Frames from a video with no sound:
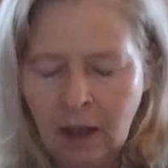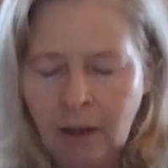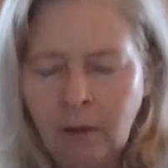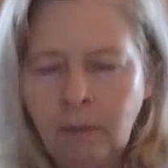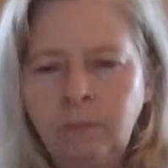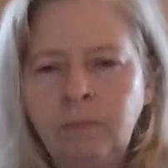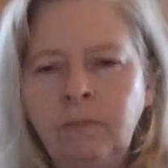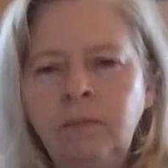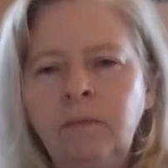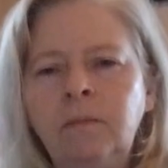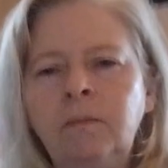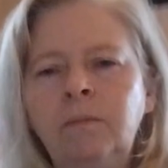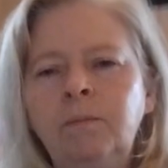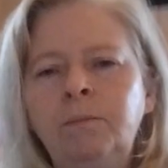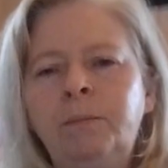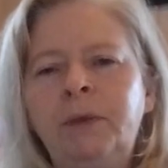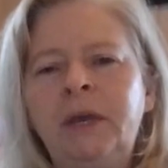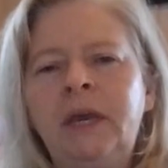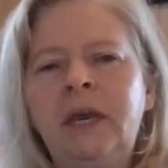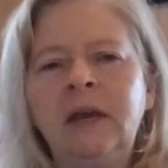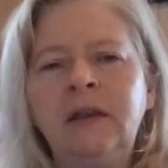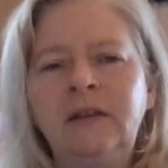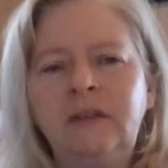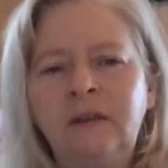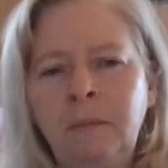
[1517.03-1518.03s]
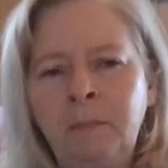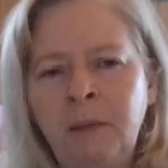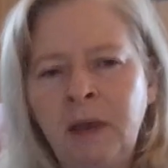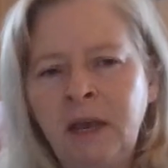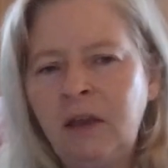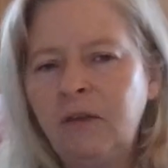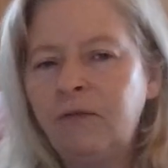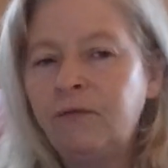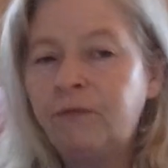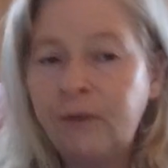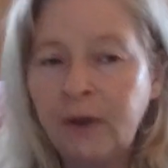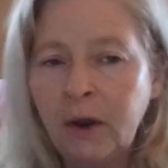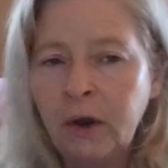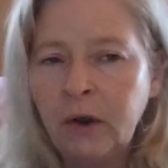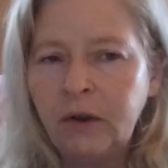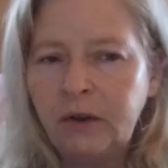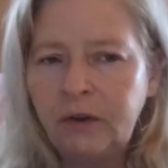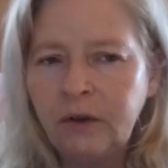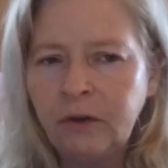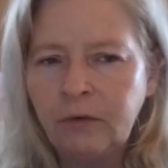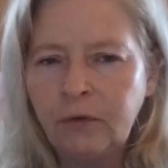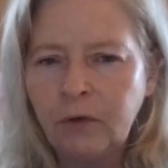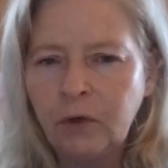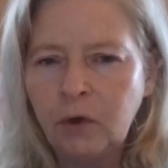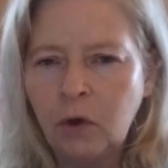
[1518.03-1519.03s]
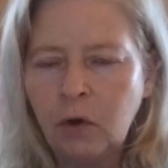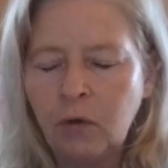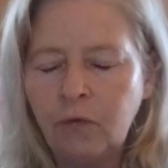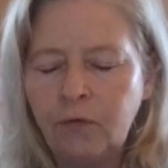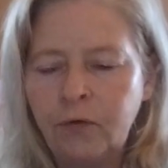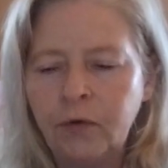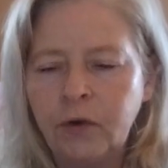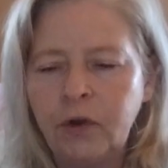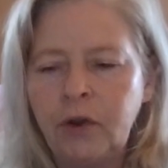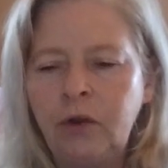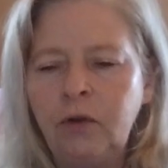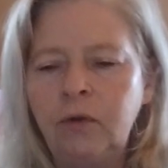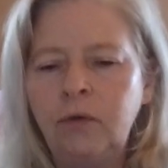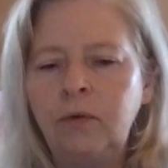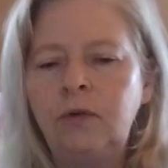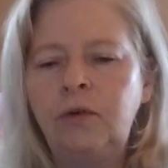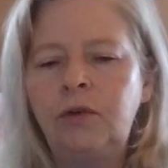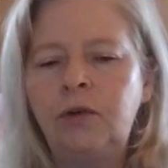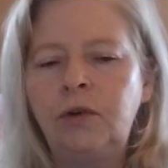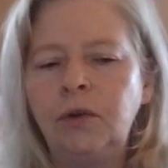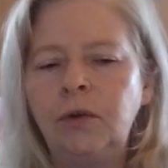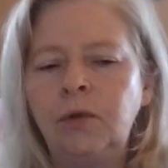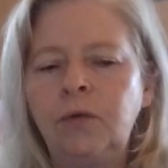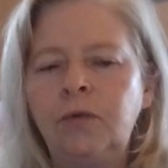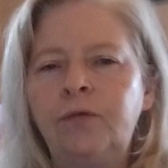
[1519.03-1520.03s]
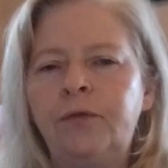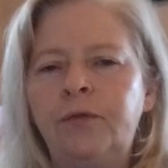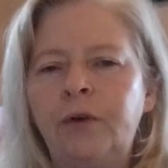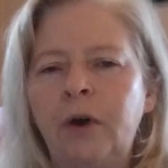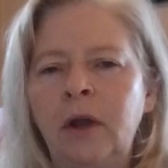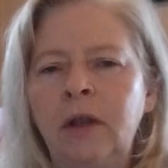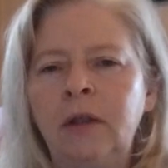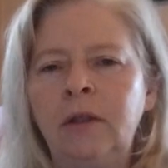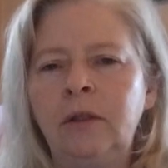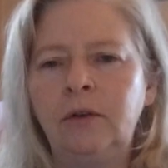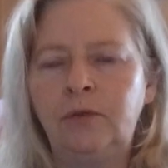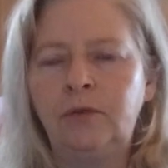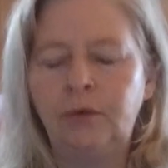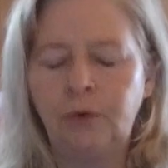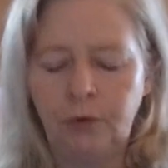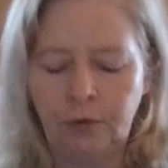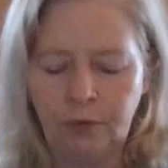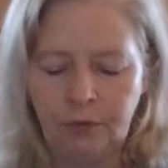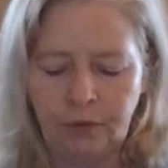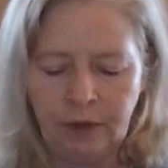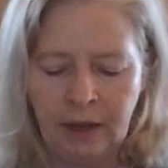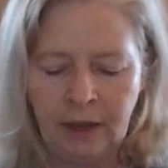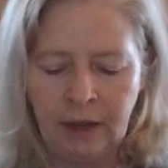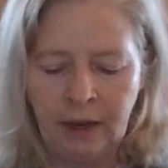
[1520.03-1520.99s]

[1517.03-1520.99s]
Um, because they make it very difficult for you to find the truth.